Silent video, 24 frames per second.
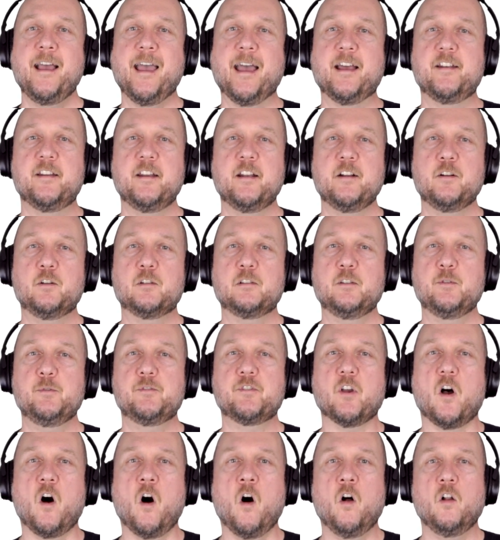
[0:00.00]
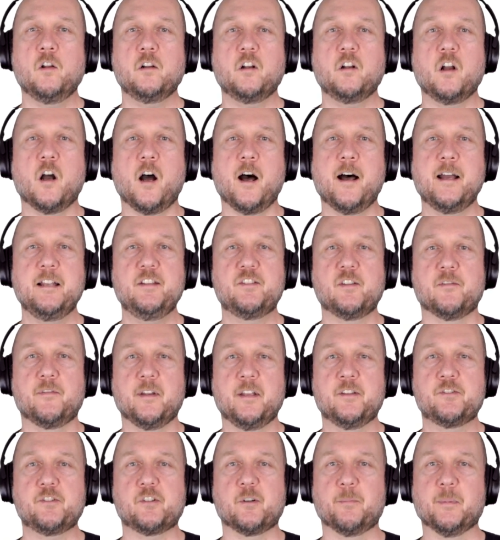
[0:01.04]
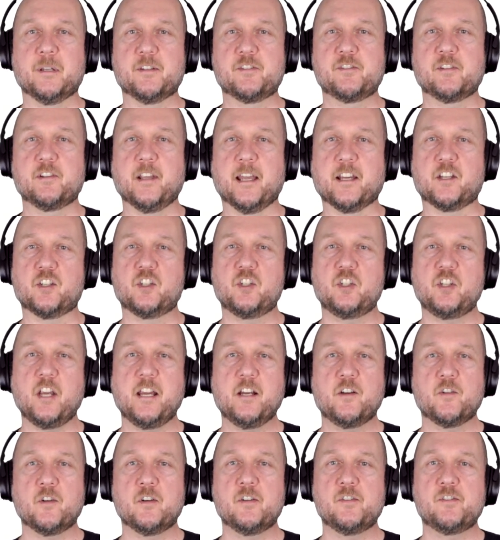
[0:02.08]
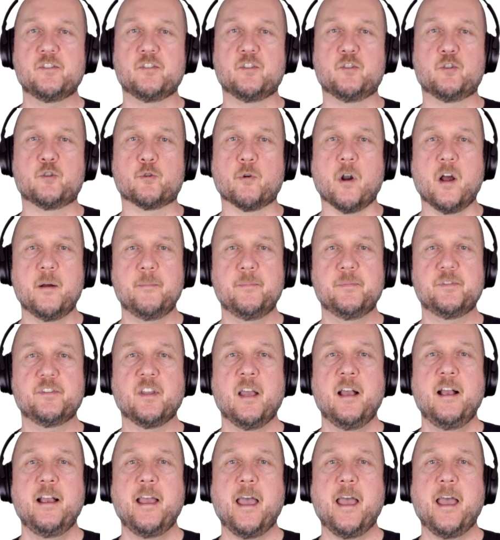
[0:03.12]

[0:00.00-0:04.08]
and it includes all kinds of instruments like shakers, drums,